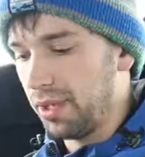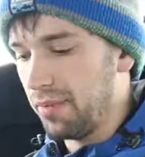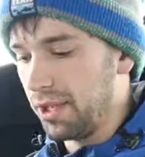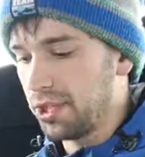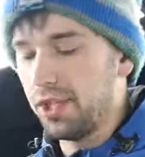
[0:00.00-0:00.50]

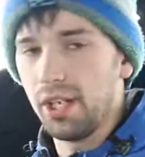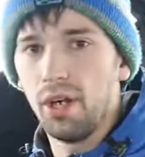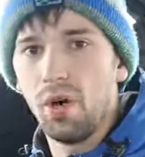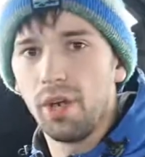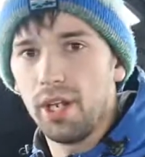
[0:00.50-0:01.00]
can make sure you can
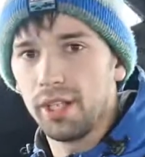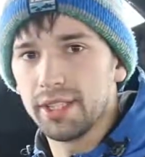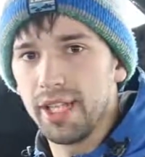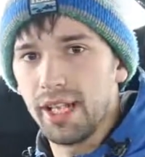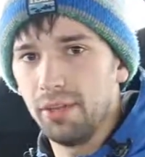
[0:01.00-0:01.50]
hone in on
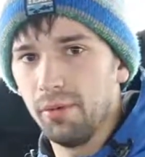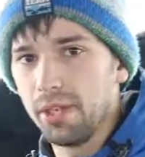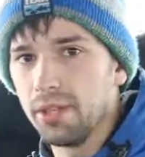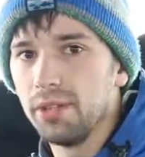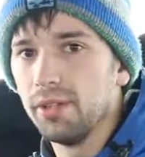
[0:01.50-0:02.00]
exactly
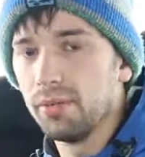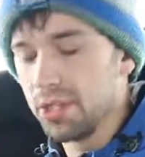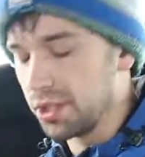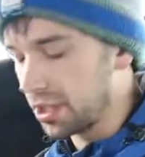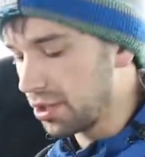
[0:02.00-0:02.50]
what you're doing,
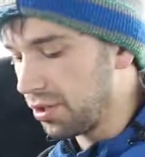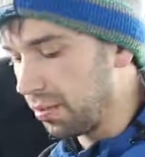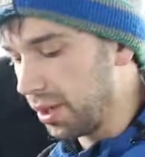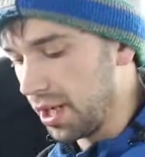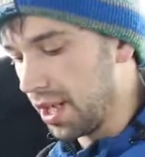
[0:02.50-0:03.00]
which is
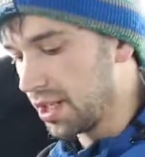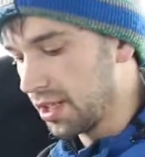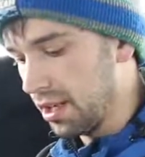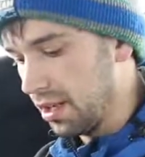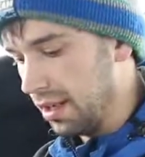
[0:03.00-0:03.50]
extremely nice.
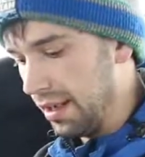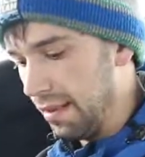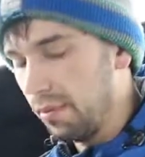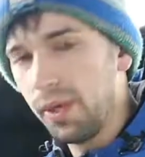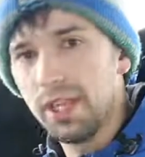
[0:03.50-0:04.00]

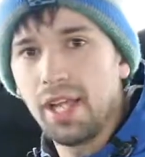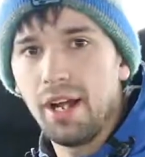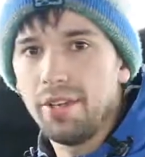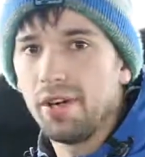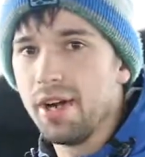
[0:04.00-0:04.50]
But with
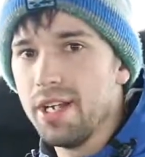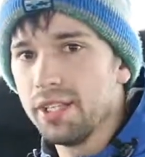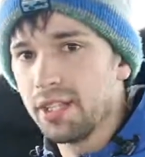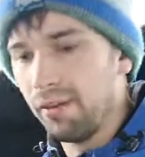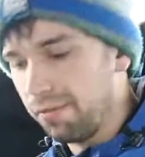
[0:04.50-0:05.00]
that, there
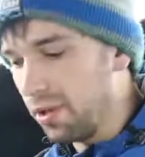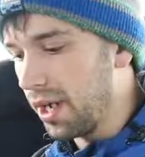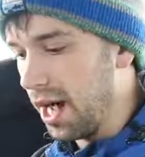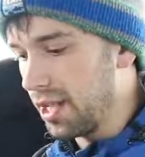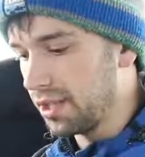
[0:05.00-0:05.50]
is a few
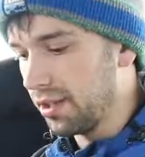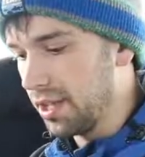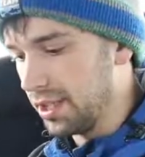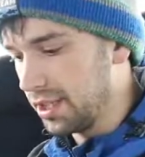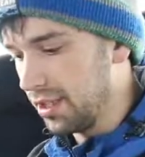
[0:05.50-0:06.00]
cons of
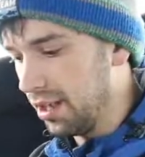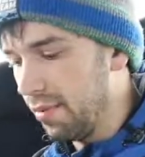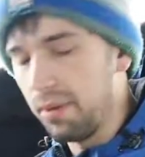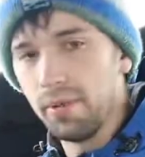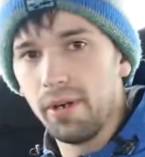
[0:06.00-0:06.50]
this
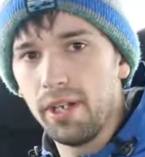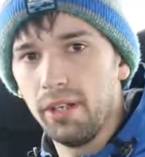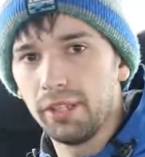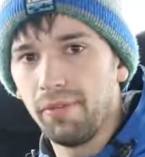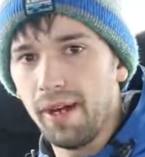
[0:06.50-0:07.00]
Humminbird
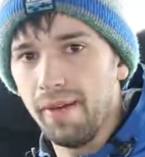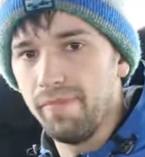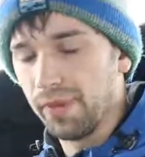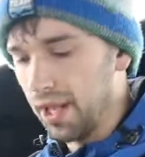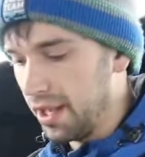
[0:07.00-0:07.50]
Helix
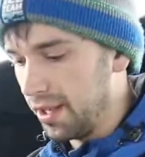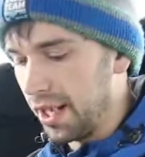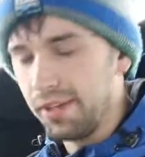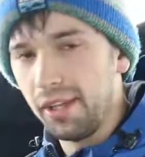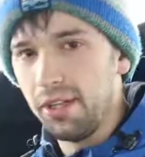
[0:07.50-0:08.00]
5 that
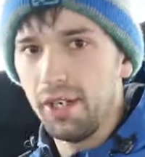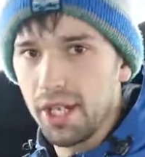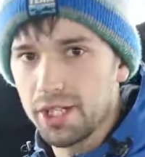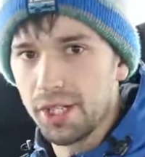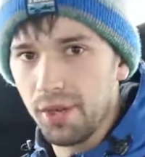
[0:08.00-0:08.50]
I think you
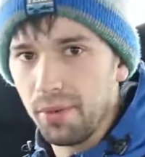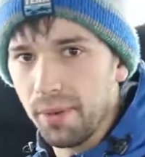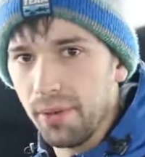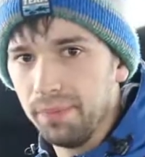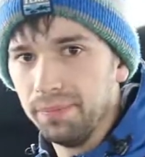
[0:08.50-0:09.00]
guys should know
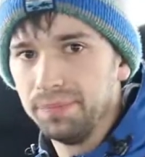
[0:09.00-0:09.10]
about.